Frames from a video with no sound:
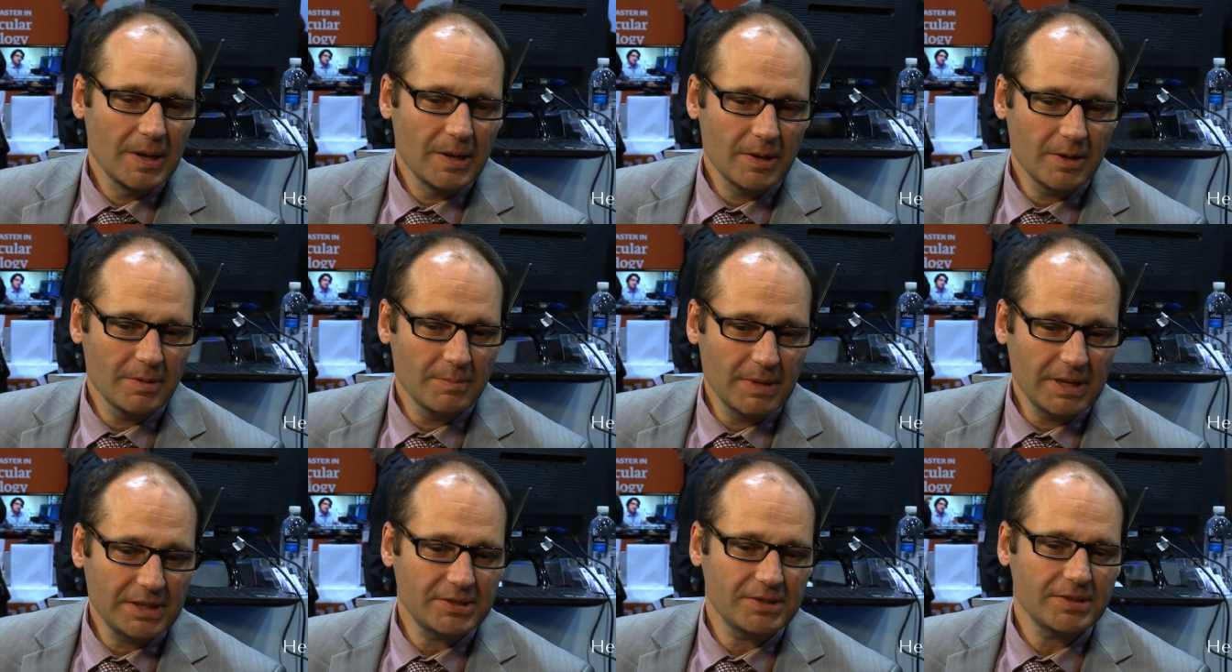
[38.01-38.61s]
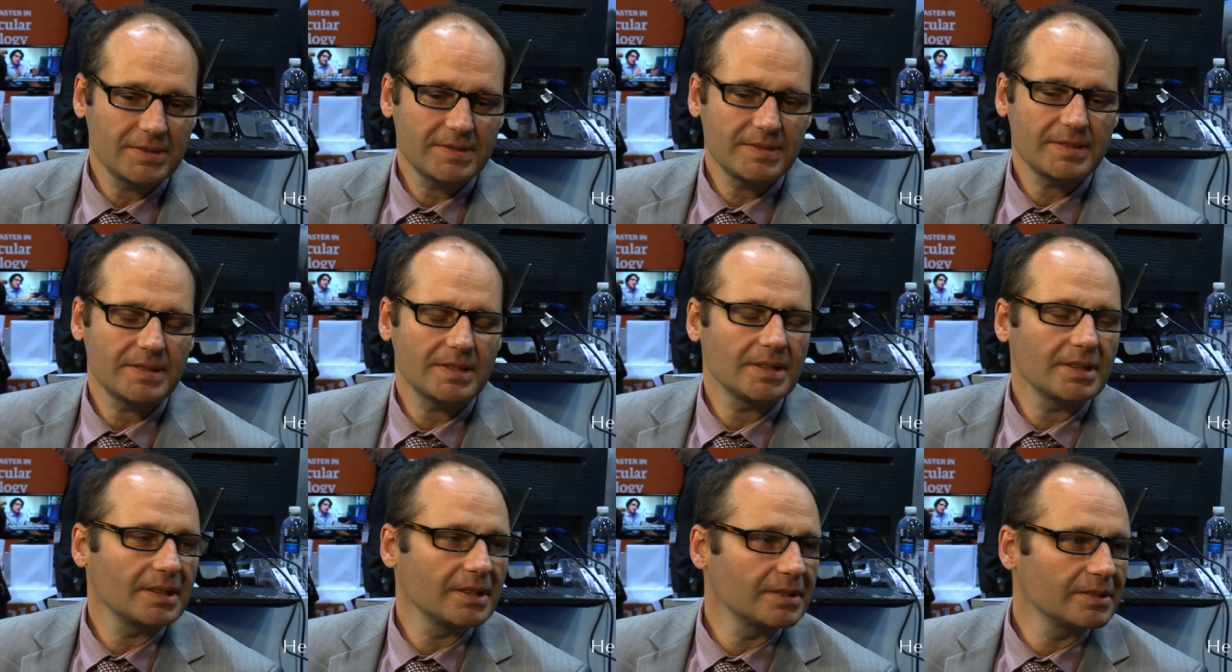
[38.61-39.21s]
measures,
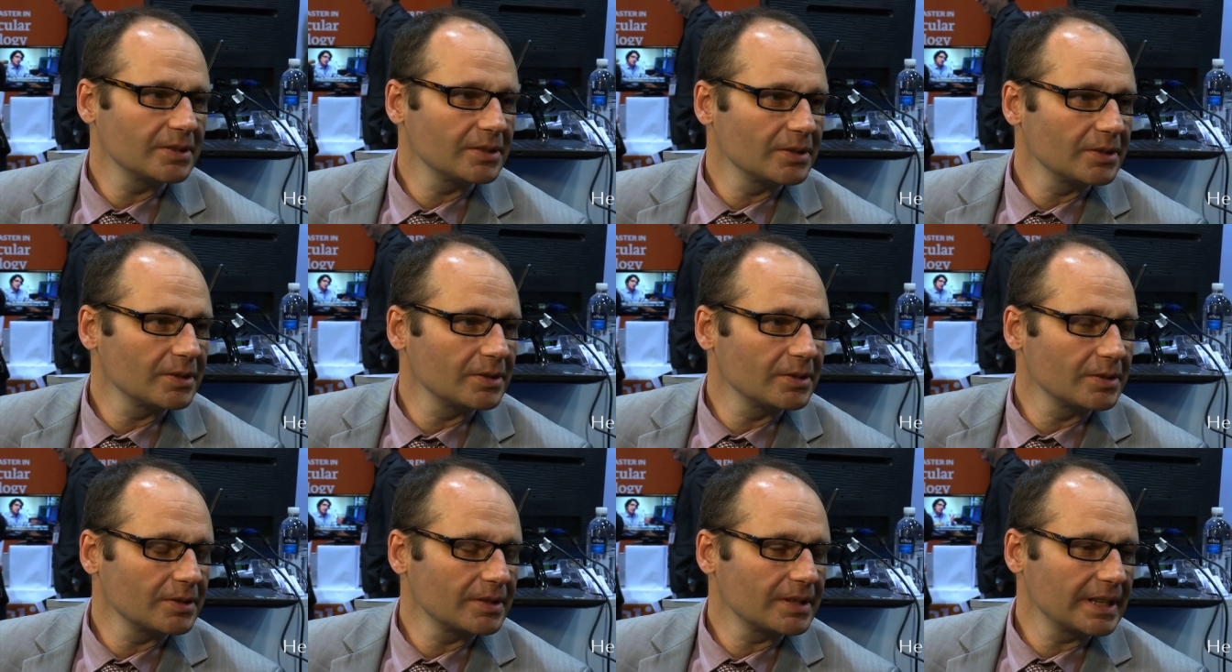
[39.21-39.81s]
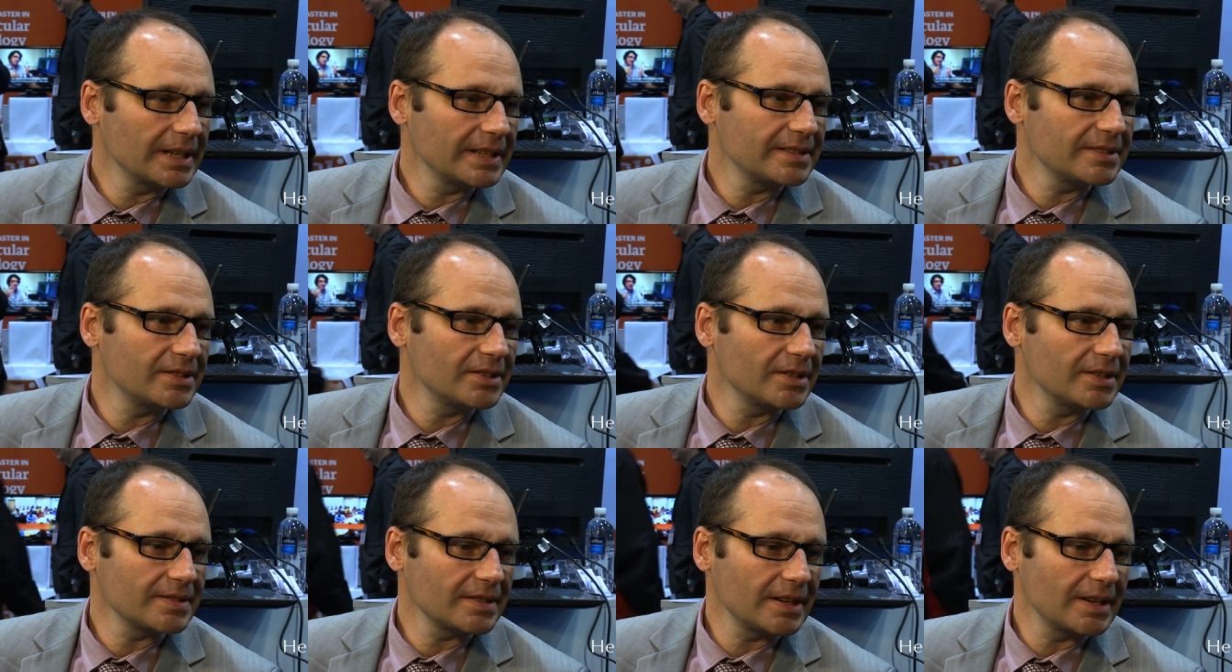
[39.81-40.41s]
and
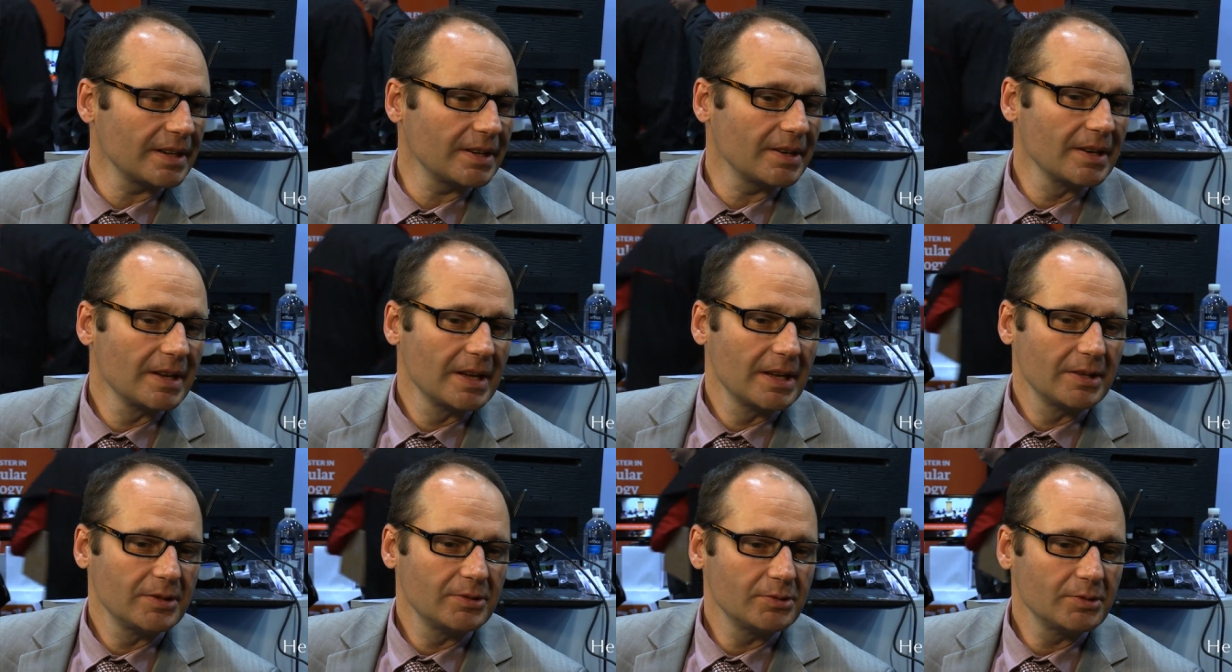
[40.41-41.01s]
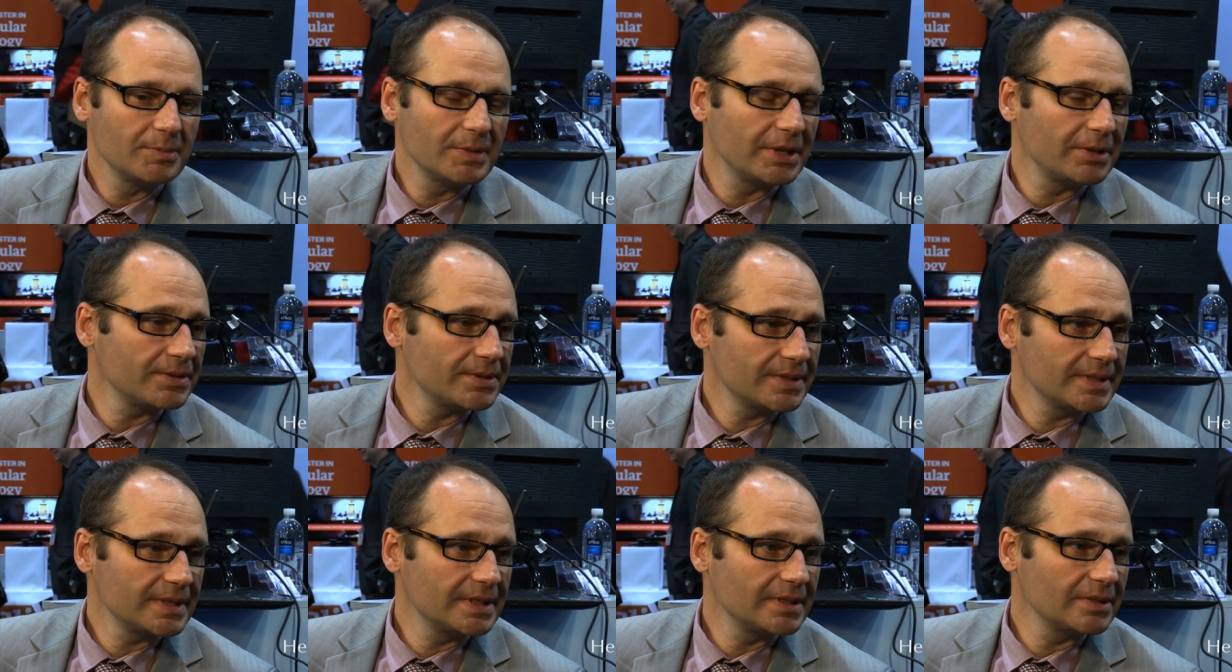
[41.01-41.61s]
cancers are
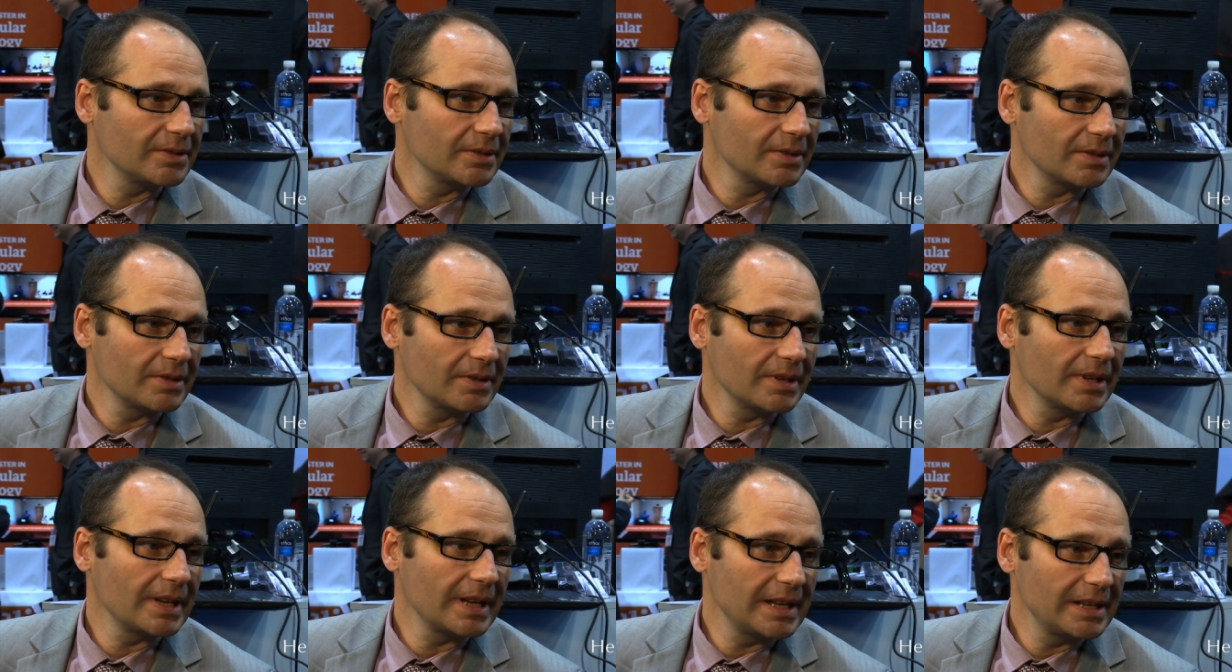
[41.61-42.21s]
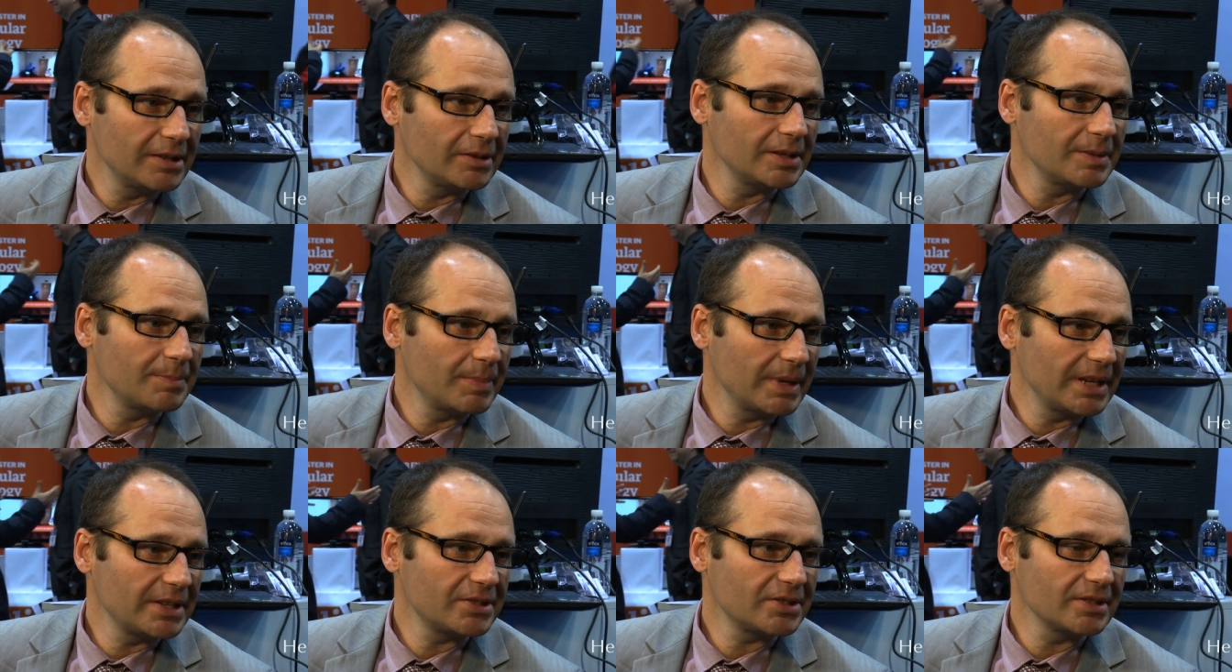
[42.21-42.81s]
numerous in elderly
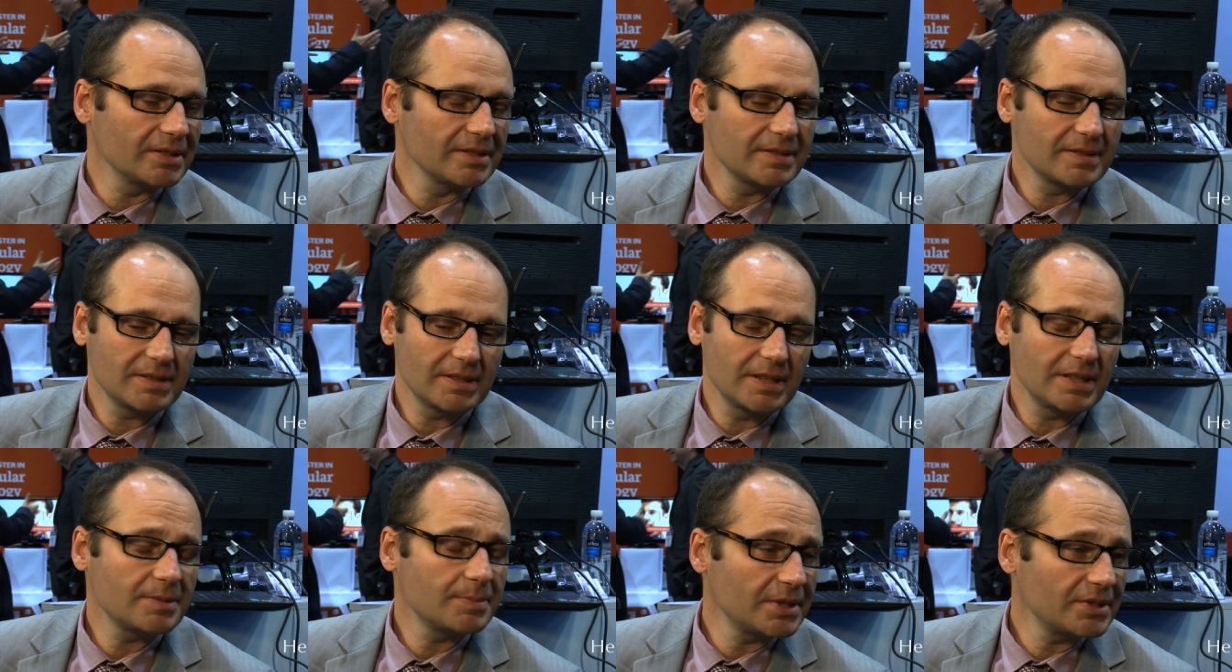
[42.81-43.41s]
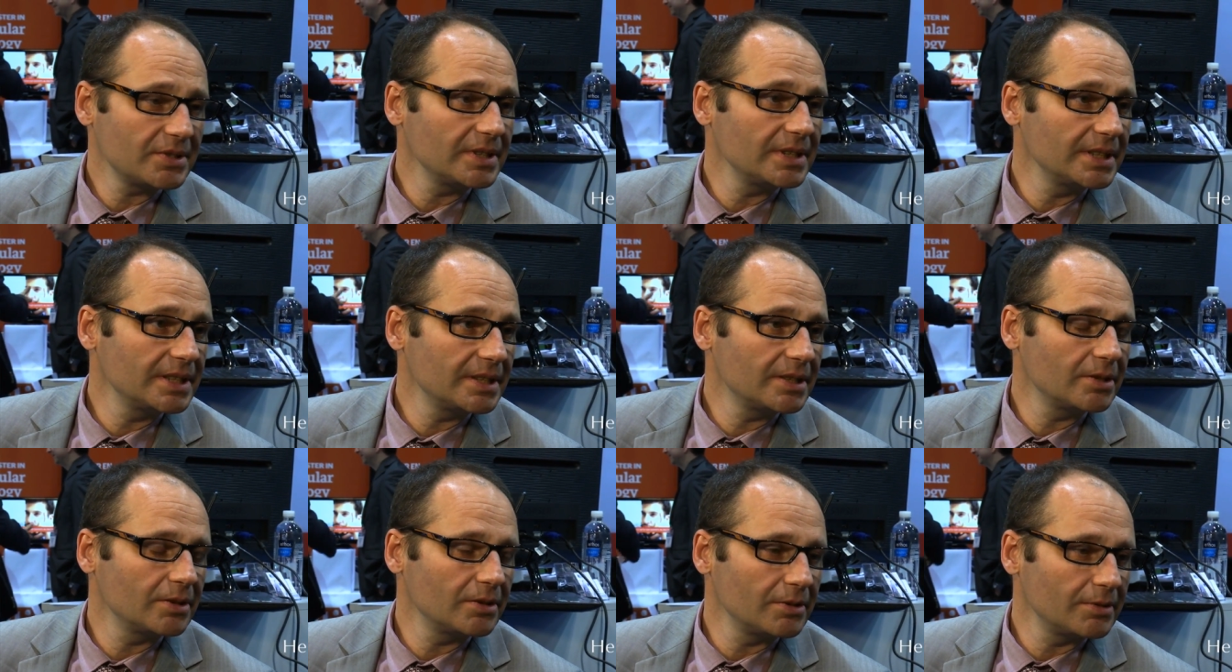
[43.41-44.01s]
patients,
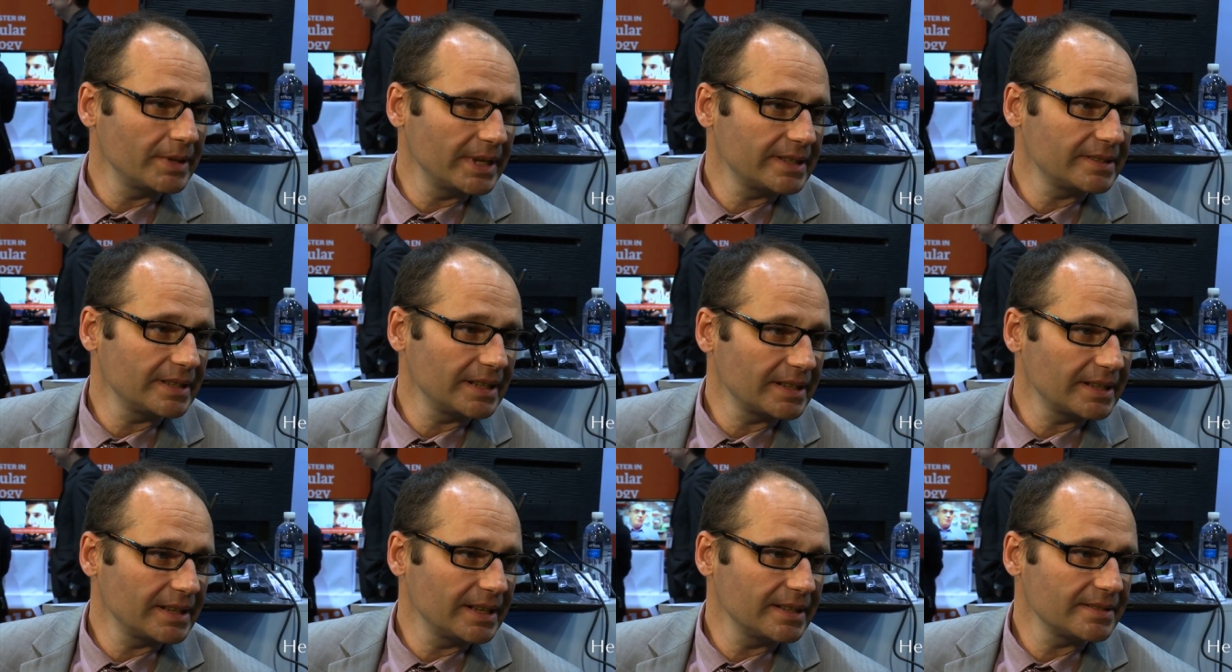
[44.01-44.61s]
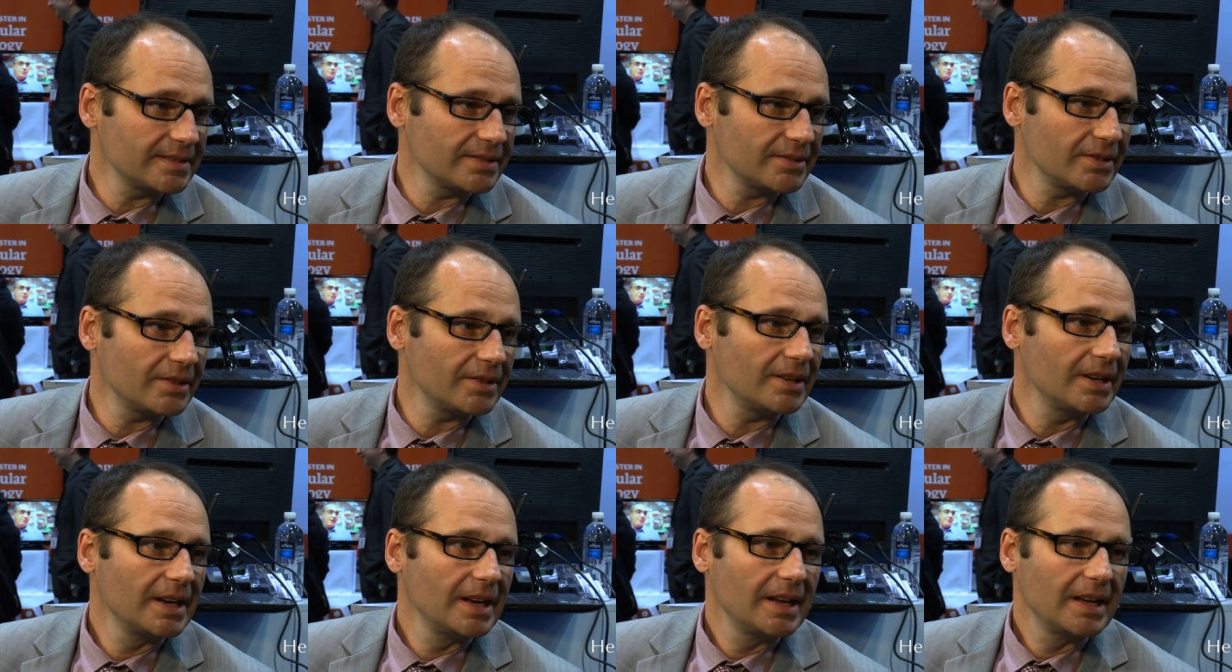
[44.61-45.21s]
especially colorectal cancer.